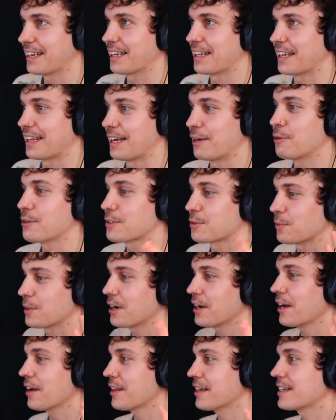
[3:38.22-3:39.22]
it was
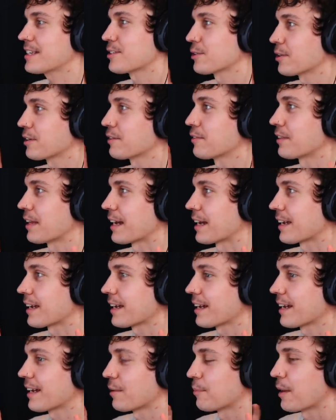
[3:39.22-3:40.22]
weird how they sort of like
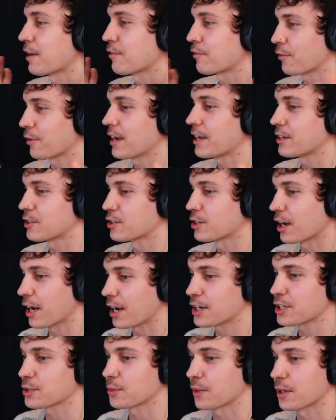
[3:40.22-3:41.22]
my friend
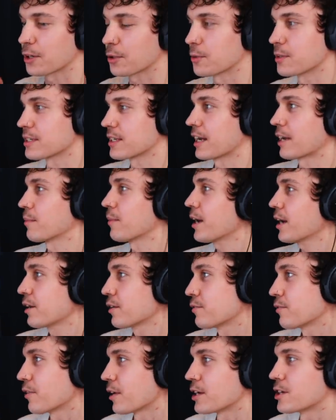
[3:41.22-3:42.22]
Joshua, who was like my
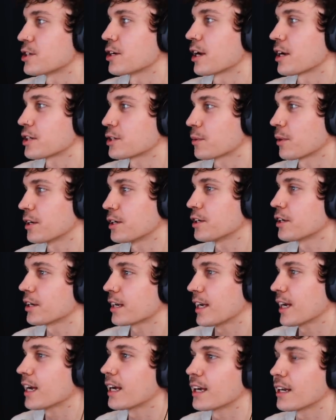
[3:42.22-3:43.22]
good friend Joshua, and you're a
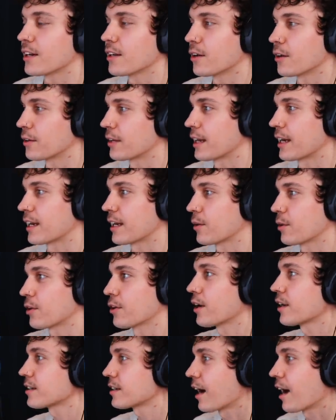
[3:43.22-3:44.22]
kid. You don't like, you're
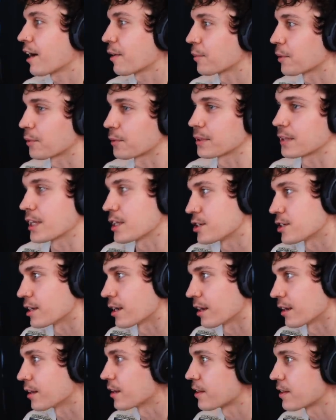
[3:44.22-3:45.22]
not talking about religion
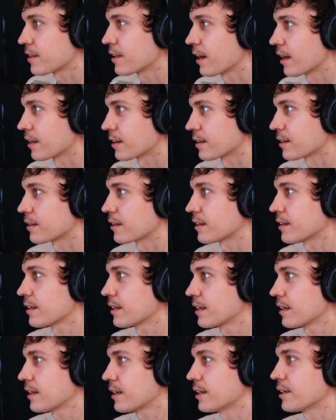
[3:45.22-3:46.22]
on the,
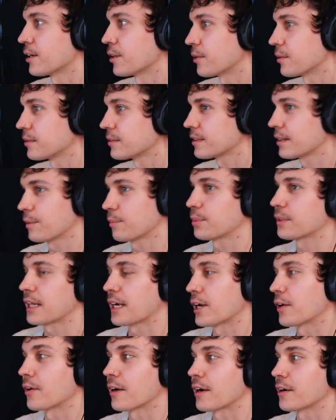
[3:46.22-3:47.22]
you know,
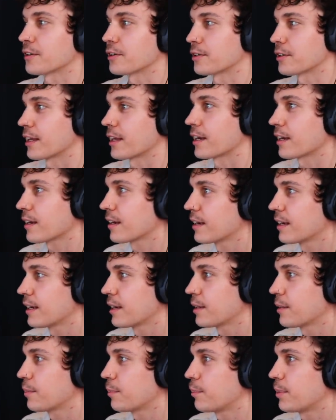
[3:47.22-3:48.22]
playground. You're like
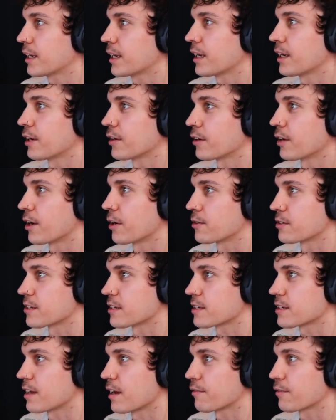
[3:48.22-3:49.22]
picking your nose and
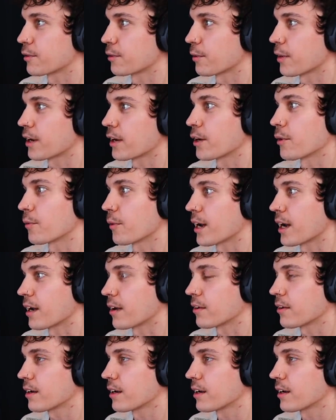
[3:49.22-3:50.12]
stuff and running around.